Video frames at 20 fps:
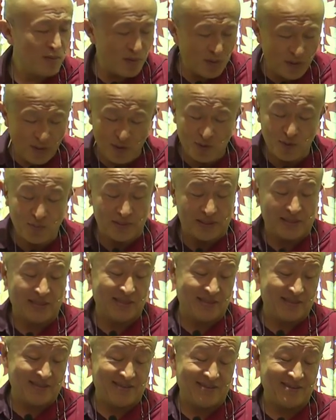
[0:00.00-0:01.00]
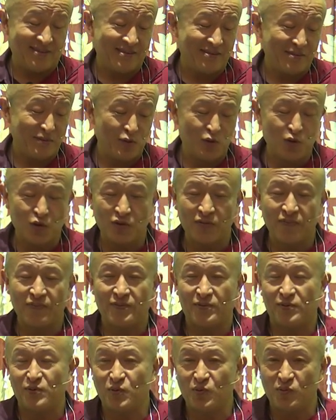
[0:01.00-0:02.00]
Always
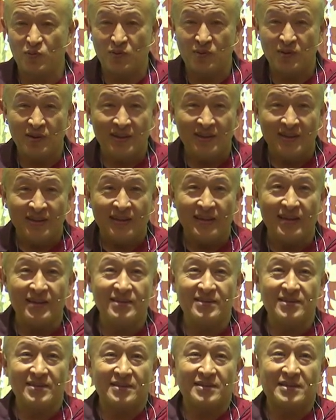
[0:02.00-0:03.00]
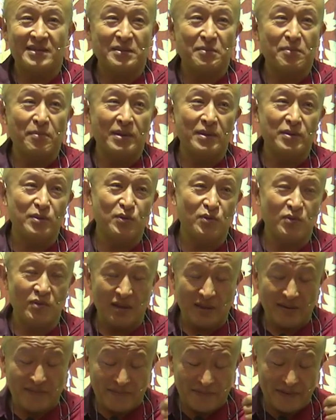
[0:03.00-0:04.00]
joyful to enter Kathmandu
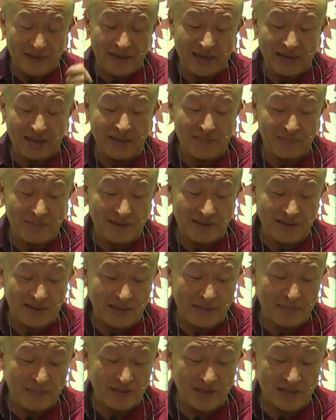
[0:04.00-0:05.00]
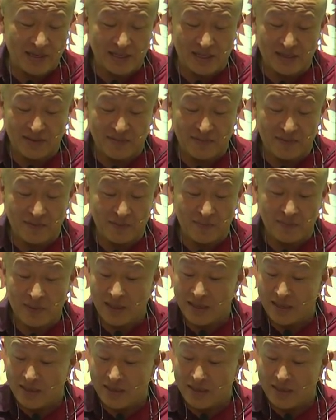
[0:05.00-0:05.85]
and filling up the immigration form.